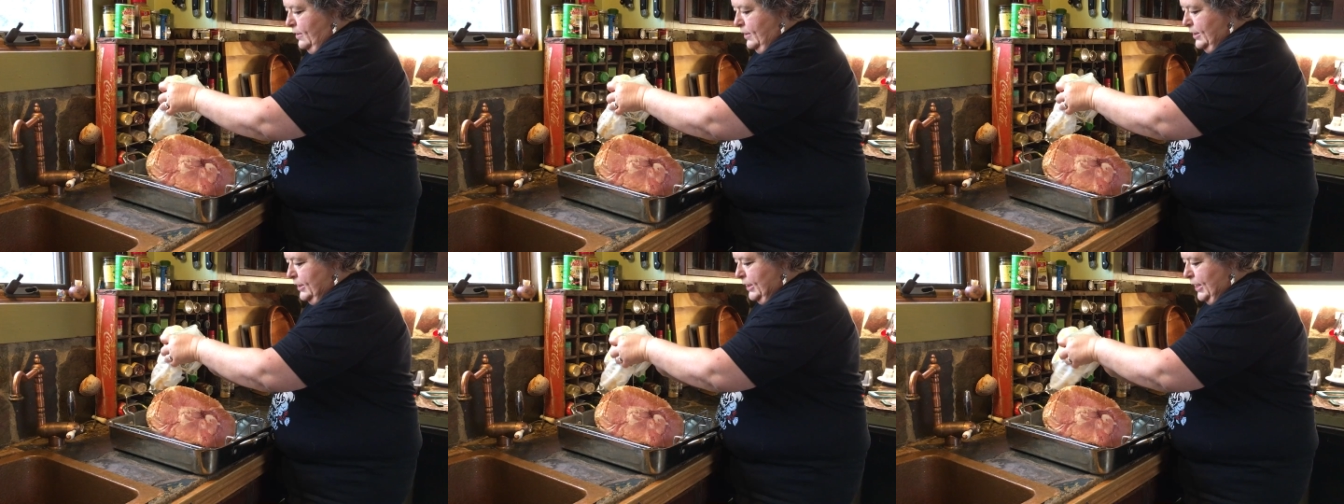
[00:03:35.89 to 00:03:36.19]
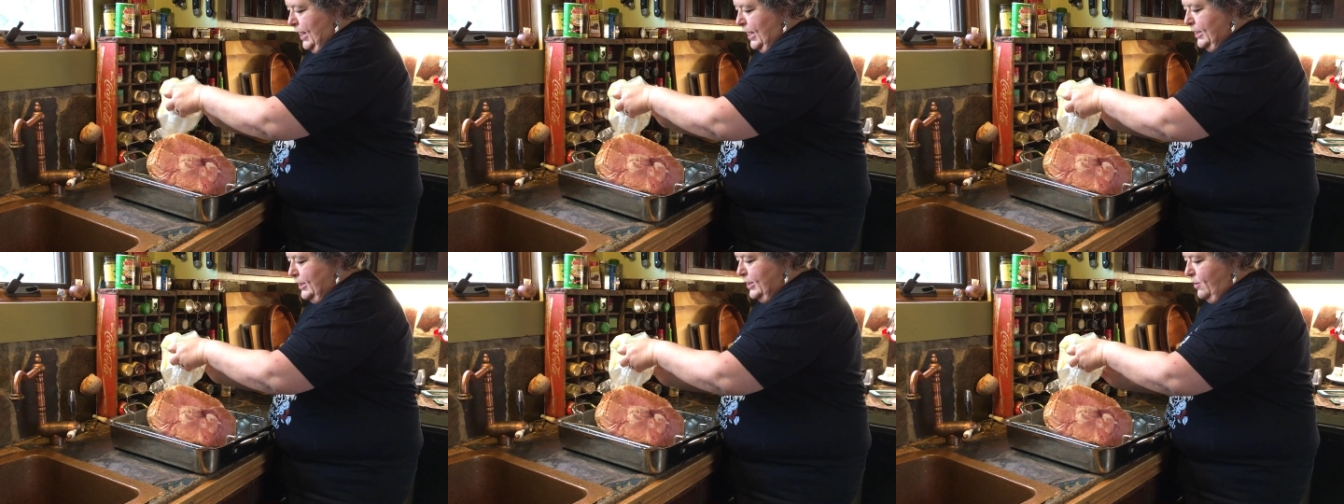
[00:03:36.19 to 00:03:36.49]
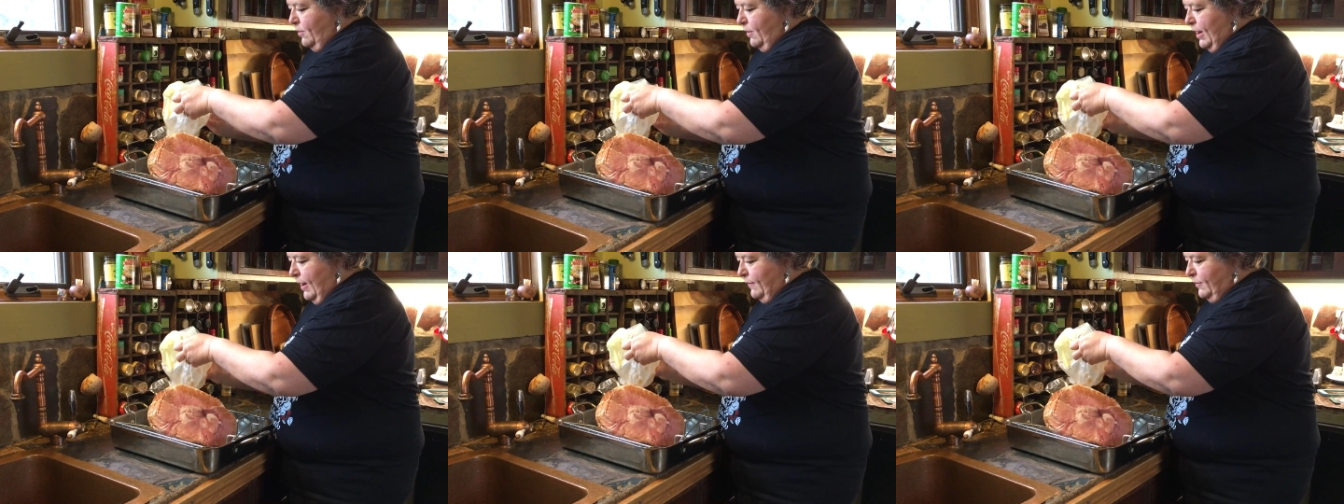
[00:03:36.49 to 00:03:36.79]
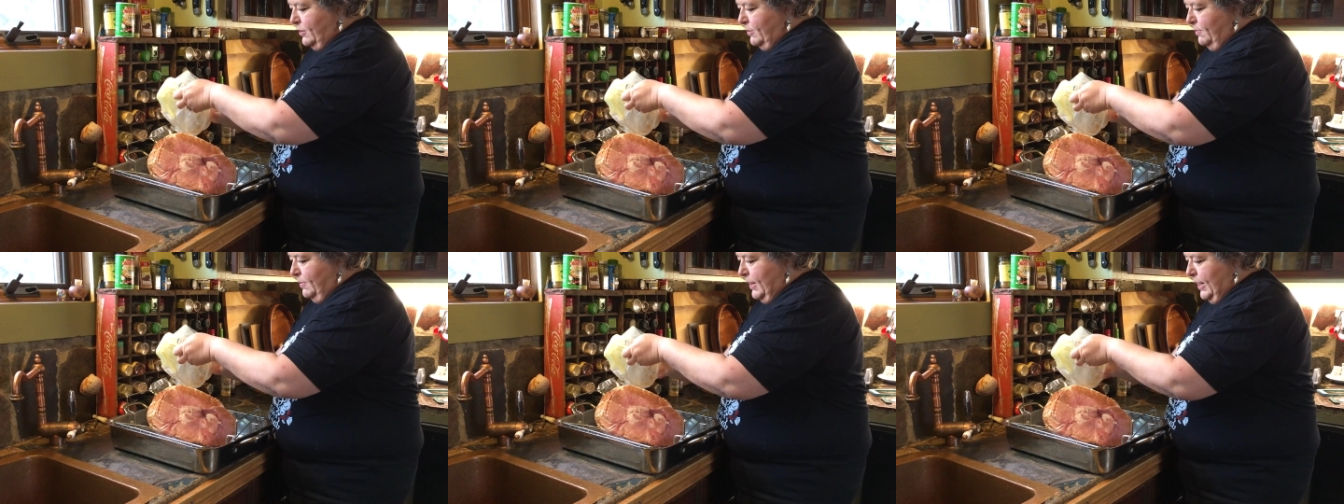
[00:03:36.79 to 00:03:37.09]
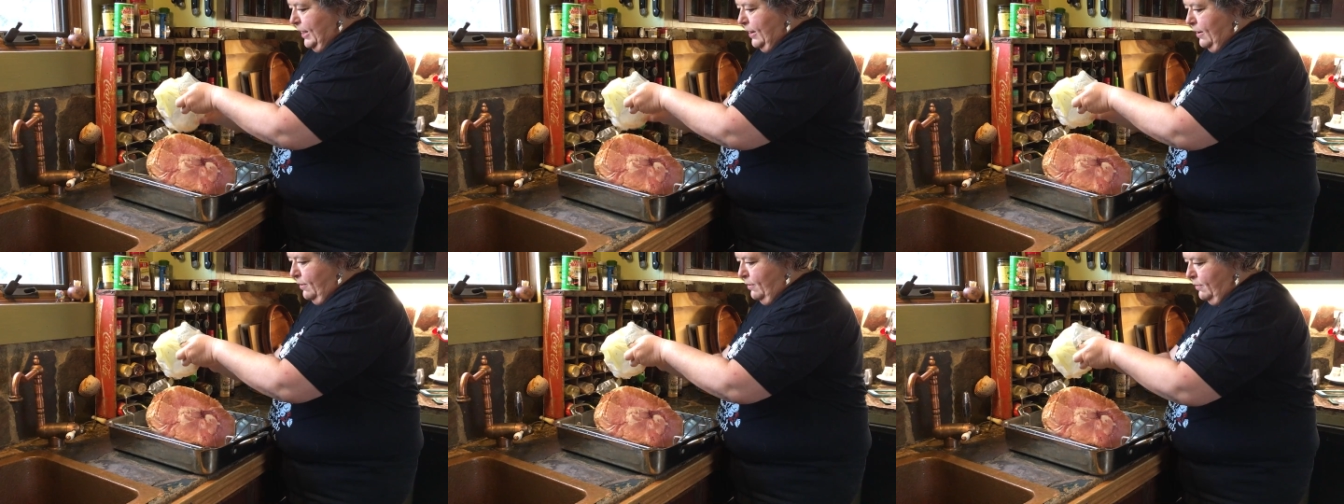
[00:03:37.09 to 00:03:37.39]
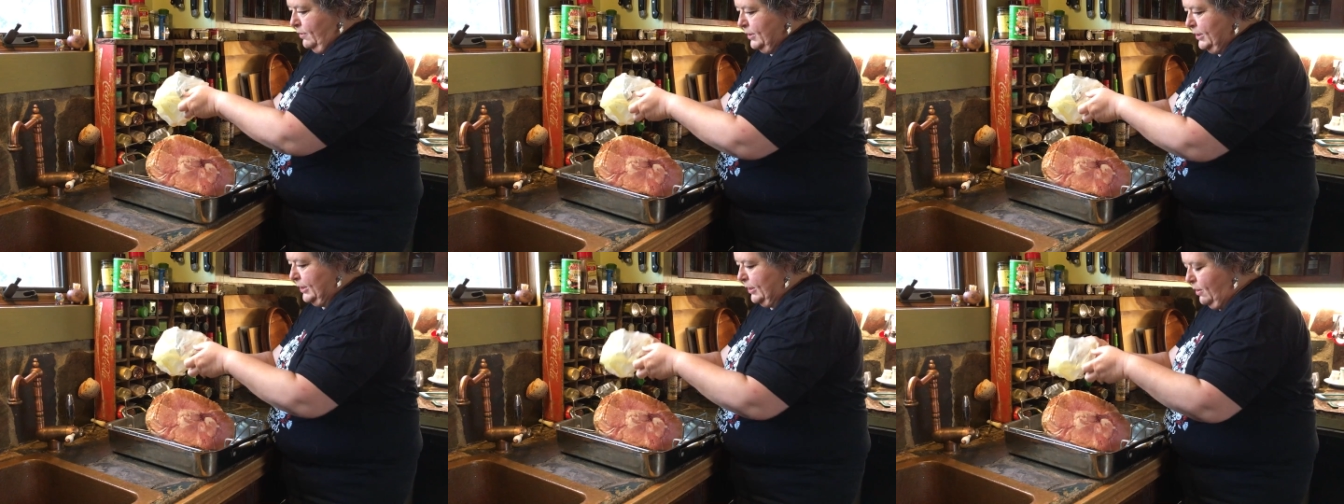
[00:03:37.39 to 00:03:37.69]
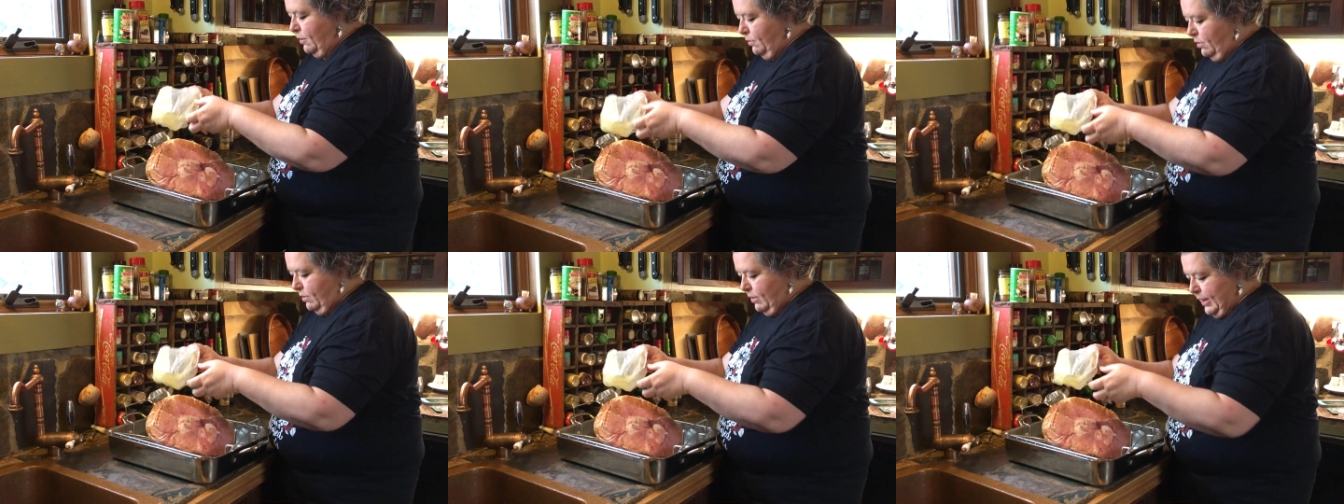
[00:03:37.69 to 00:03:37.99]
The sides don't have to be
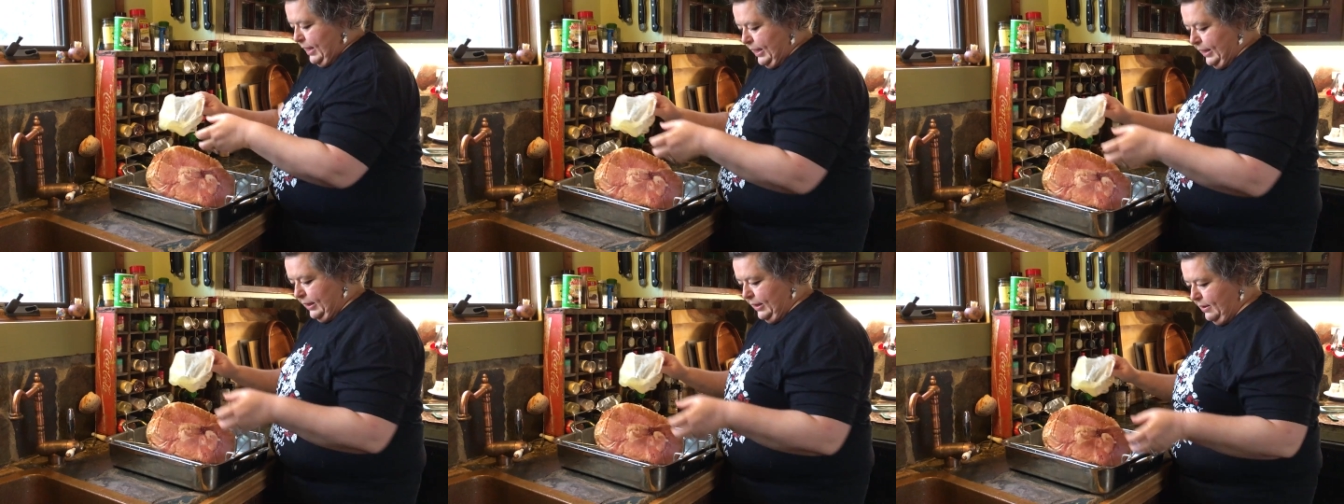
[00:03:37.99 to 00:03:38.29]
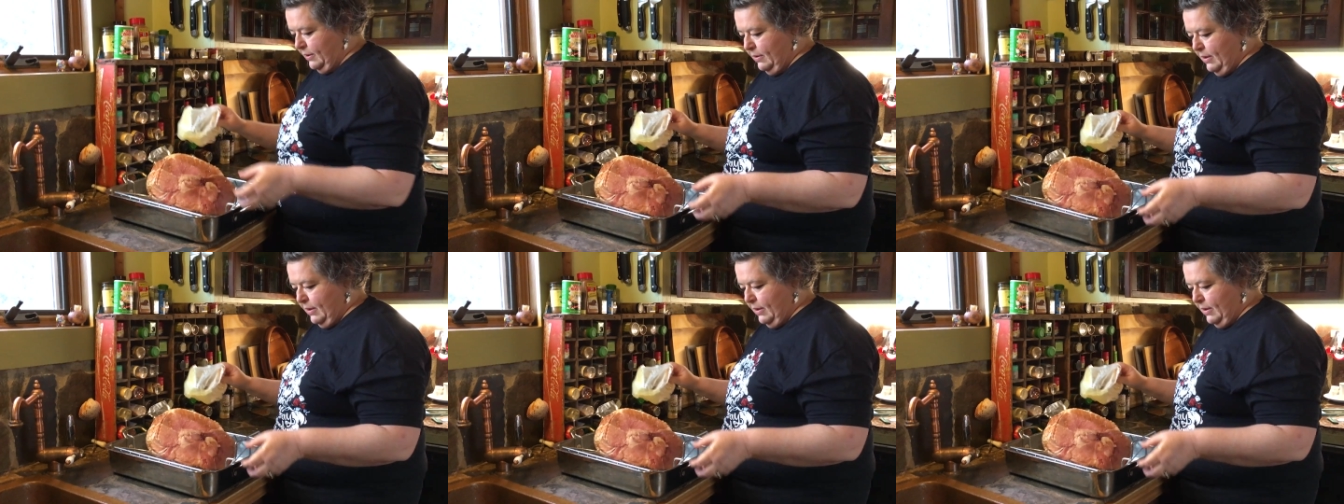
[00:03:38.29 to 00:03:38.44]
so thick.